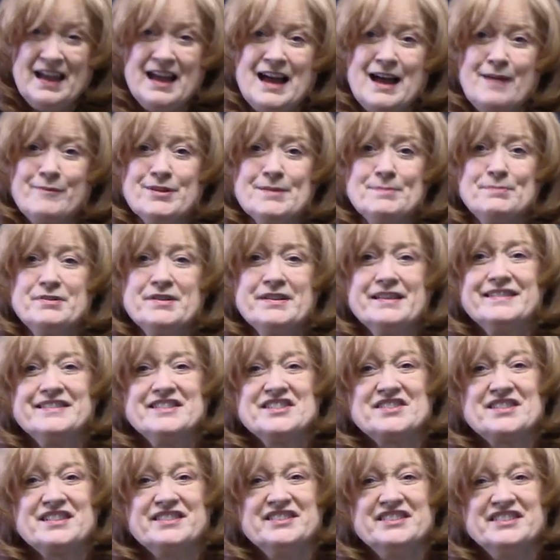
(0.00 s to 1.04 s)
I'm gonna put in
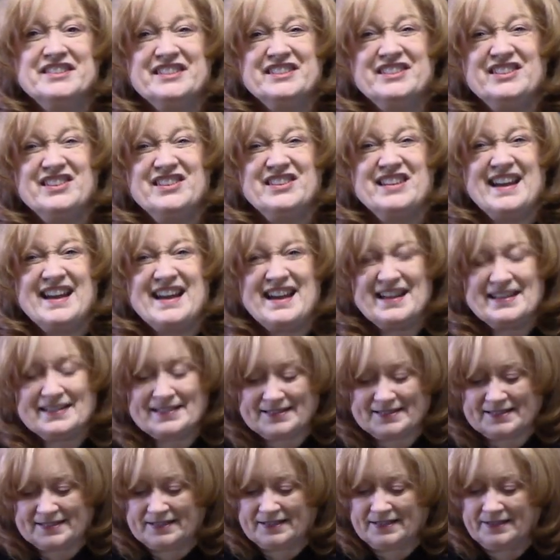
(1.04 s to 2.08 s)
just a little
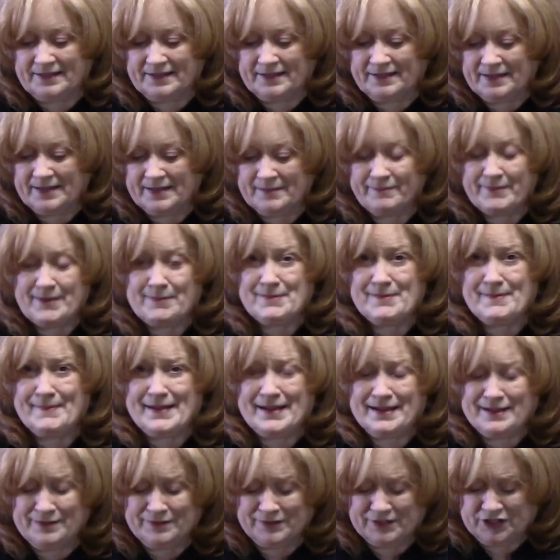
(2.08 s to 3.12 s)
less, maybe
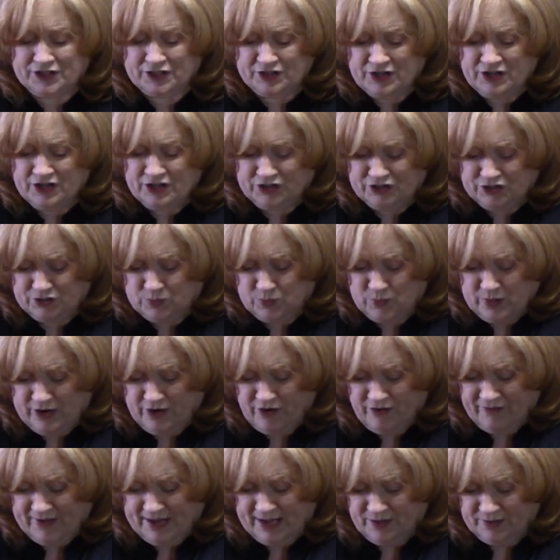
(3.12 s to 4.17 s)
about
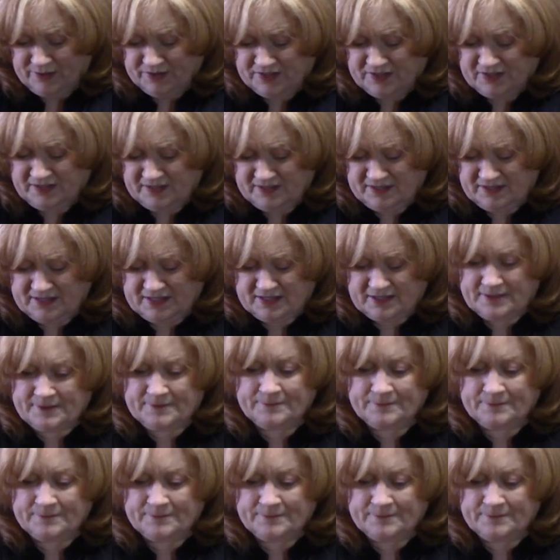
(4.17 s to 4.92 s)
12 ounces